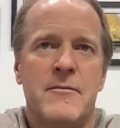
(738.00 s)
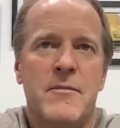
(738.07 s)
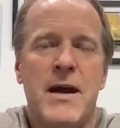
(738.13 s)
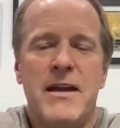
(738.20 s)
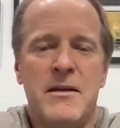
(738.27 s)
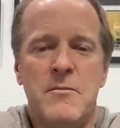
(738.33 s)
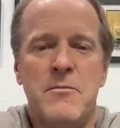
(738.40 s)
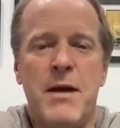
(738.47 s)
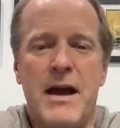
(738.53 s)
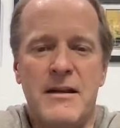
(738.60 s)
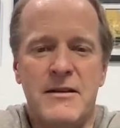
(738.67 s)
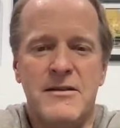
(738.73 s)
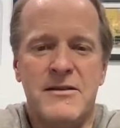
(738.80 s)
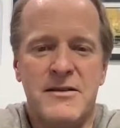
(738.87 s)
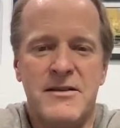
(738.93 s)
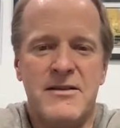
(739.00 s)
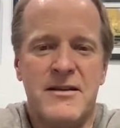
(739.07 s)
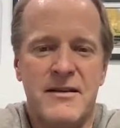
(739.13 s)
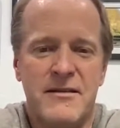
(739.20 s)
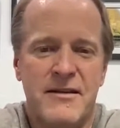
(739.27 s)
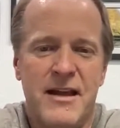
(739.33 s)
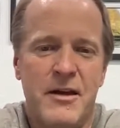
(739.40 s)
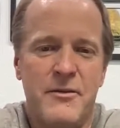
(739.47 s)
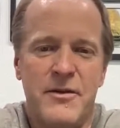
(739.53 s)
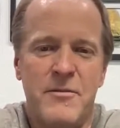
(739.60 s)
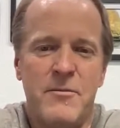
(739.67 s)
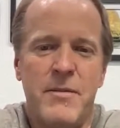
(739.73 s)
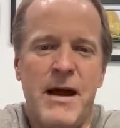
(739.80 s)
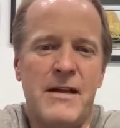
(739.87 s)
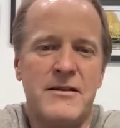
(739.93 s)
imbalances, health
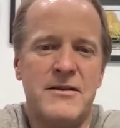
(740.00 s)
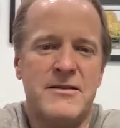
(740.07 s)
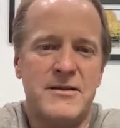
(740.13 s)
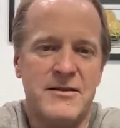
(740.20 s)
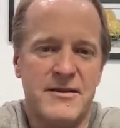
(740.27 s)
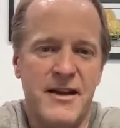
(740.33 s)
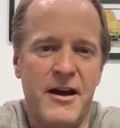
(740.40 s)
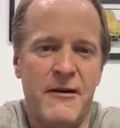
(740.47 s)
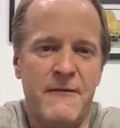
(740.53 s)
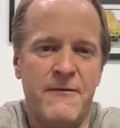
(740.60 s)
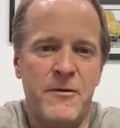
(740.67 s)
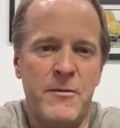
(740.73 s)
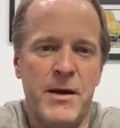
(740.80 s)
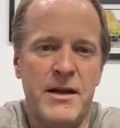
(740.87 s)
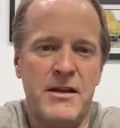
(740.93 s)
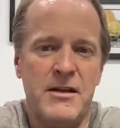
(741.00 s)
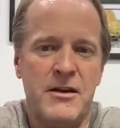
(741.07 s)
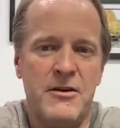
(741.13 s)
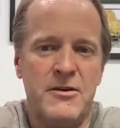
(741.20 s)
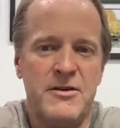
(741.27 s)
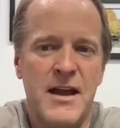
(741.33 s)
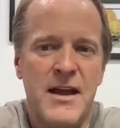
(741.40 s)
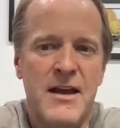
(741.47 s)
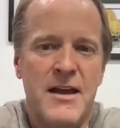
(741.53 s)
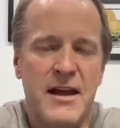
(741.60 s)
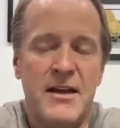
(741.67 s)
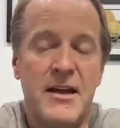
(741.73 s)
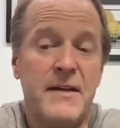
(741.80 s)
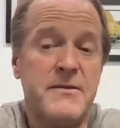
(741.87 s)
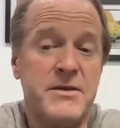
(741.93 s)
imbalances there for many years.
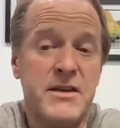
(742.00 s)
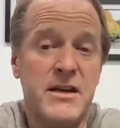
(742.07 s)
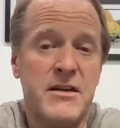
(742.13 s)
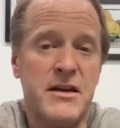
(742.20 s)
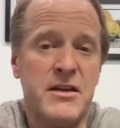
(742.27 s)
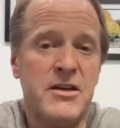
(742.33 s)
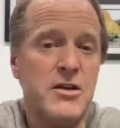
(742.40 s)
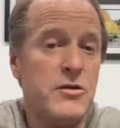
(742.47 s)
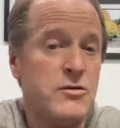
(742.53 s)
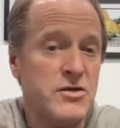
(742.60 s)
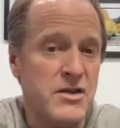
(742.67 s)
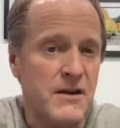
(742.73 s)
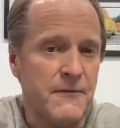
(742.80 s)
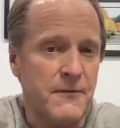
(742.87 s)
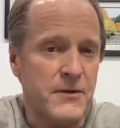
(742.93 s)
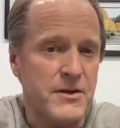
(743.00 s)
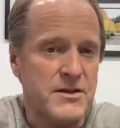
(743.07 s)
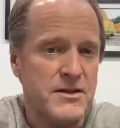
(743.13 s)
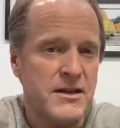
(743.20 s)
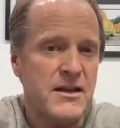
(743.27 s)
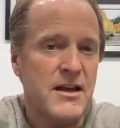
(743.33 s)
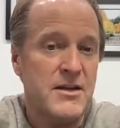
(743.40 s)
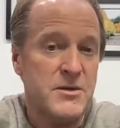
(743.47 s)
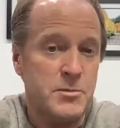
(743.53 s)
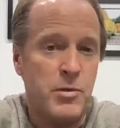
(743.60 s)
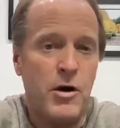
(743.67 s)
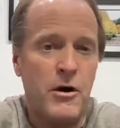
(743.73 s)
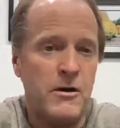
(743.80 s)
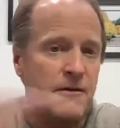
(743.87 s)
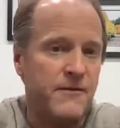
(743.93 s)
And I've seen a huge difference. It's
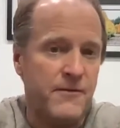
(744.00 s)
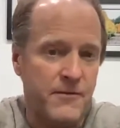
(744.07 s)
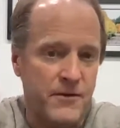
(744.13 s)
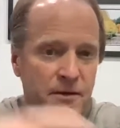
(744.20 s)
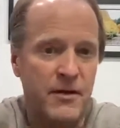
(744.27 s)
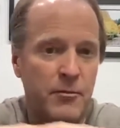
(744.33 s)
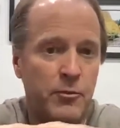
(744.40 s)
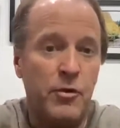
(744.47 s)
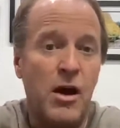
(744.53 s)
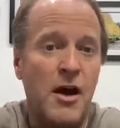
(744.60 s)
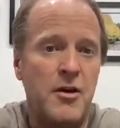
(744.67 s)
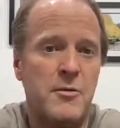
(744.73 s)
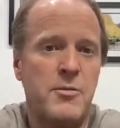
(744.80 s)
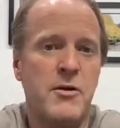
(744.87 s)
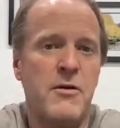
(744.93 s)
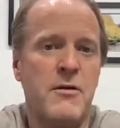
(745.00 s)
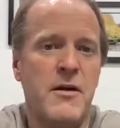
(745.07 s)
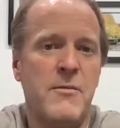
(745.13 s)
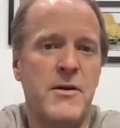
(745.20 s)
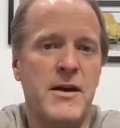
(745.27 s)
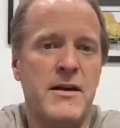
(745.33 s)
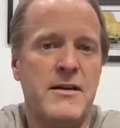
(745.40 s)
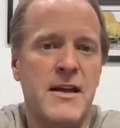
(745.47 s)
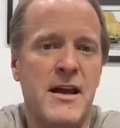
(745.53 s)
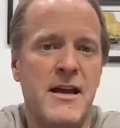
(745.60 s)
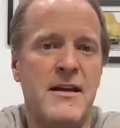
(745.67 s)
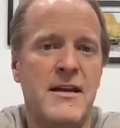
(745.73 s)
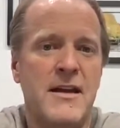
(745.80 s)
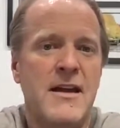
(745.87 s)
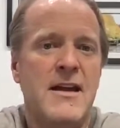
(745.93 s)
part of a broader program that I
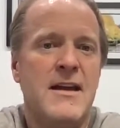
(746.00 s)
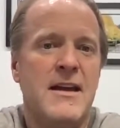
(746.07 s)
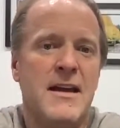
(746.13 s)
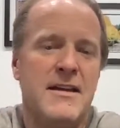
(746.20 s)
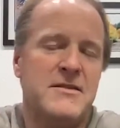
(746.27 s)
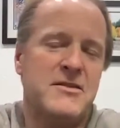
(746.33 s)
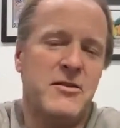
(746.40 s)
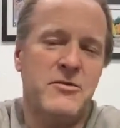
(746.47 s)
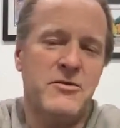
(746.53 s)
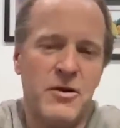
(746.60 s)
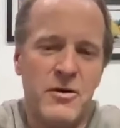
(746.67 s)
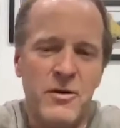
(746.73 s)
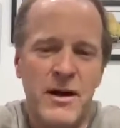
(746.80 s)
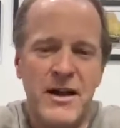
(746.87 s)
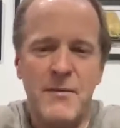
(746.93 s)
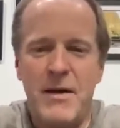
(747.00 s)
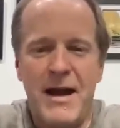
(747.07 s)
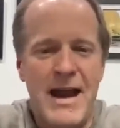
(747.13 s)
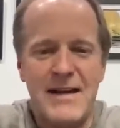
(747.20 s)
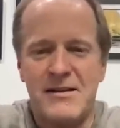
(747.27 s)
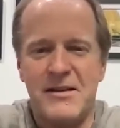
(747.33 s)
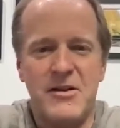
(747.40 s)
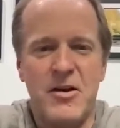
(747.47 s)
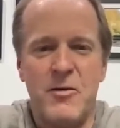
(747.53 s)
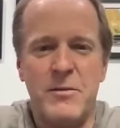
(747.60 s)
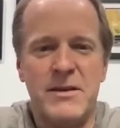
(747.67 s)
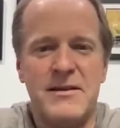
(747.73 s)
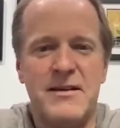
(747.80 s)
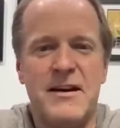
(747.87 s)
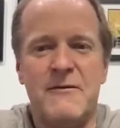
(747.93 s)
take. And so NeuroIM, I actually don't
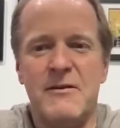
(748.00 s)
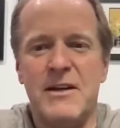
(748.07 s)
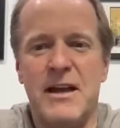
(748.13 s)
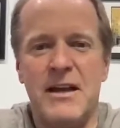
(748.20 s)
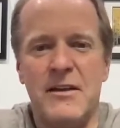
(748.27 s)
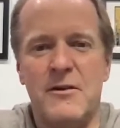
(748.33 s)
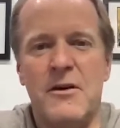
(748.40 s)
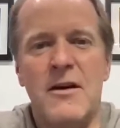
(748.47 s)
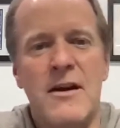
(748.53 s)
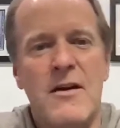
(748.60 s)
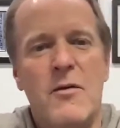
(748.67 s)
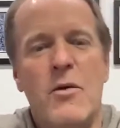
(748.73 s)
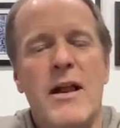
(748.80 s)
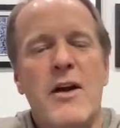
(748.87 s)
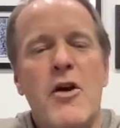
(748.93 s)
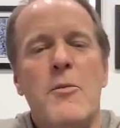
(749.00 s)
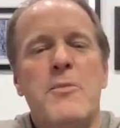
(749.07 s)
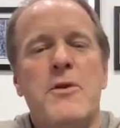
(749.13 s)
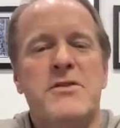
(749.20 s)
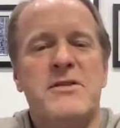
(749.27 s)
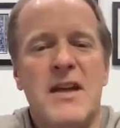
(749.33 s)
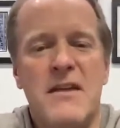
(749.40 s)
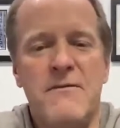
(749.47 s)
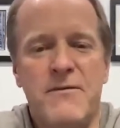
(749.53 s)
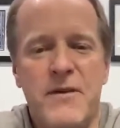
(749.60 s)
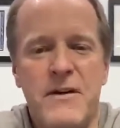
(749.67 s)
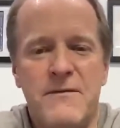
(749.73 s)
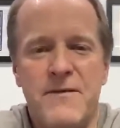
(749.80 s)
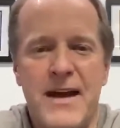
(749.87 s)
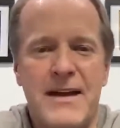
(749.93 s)
miss it every day either. Well, I hope those 10
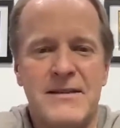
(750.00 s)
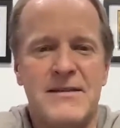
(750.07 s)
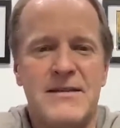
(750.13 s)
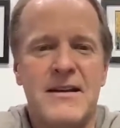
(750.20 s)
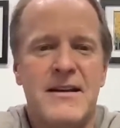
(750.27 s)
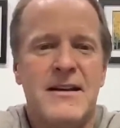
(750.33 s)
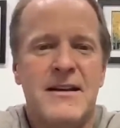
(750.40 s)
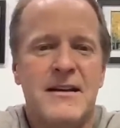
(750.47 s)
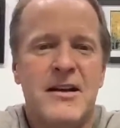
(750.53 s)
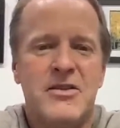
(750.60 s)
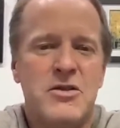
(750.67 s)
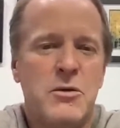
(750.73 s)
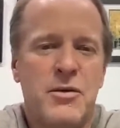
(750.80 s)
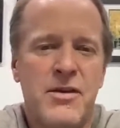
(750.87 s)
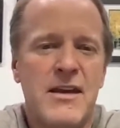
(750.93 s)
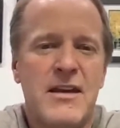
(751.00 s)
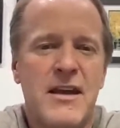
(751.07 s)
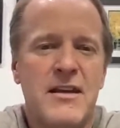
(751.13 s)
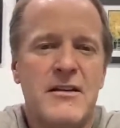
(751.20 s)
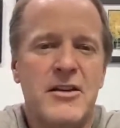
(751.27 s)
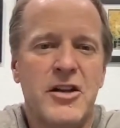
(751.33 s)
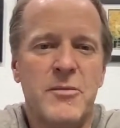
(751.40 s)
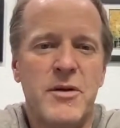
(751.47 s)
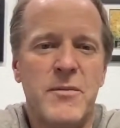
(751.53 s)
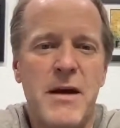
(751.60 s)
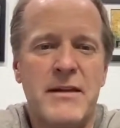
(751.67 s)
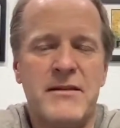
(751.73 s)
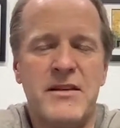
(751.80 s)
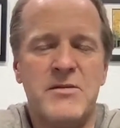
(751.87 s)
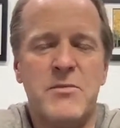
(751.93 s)
fun facts got you thinking a little bit
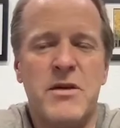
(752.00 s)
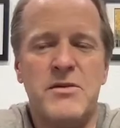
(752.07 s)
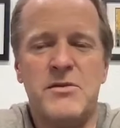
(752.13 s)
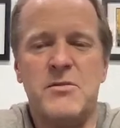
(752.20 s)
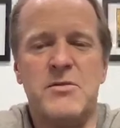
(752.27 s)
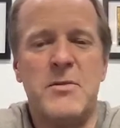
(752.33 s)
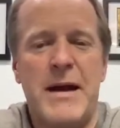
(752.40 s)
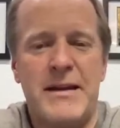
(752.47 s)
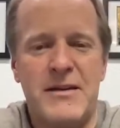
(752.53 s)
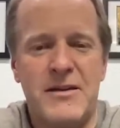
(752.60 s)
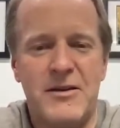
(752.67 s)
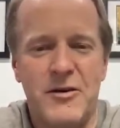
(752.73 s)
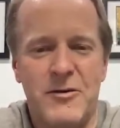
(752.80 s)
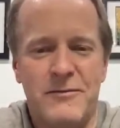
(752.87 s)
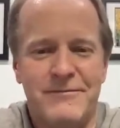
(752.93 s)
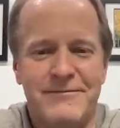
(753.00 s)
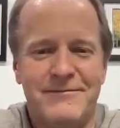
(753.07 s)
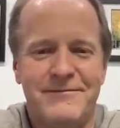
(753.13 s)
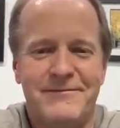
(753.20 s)
about these mushrooms. Back to you,